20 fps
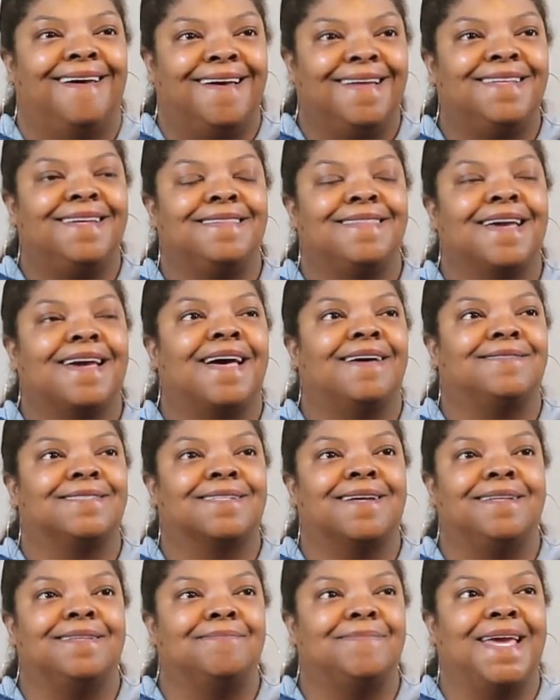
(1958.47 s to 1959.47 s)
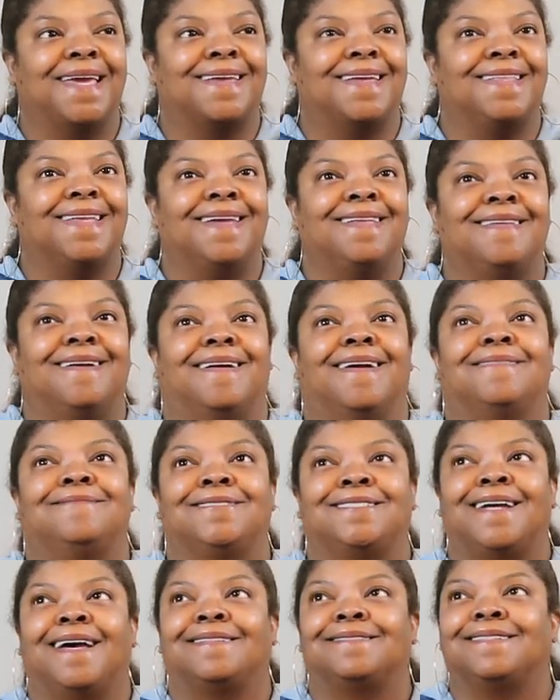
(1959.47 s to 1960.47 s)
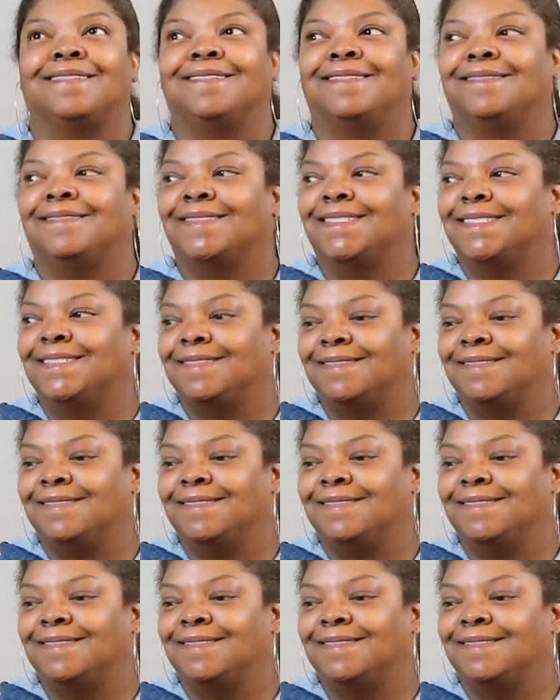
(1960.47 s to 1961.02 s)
I didn't think I was going to make it either. I'm shocked too.